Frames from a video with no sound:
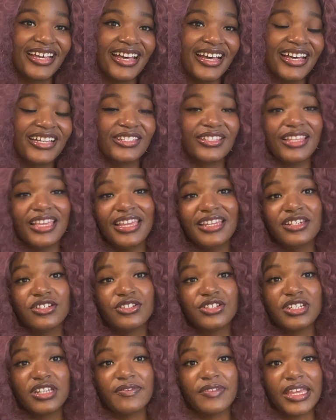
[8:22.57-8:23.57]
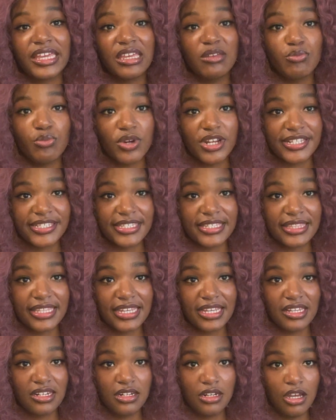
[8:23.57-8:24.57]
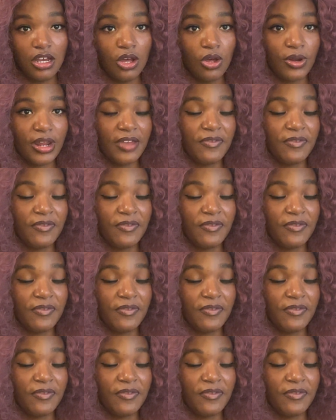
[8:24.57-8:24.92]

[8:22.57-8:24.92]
an energy of like embracing the unknown.